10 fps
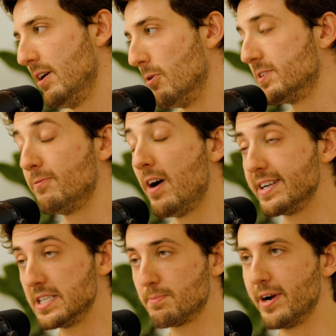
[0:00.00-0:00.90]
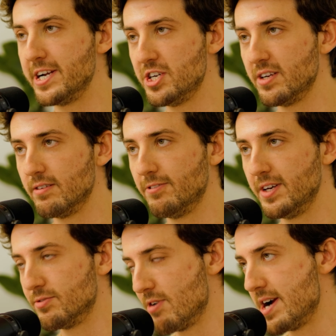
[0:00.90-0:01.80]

or to find inspiration for his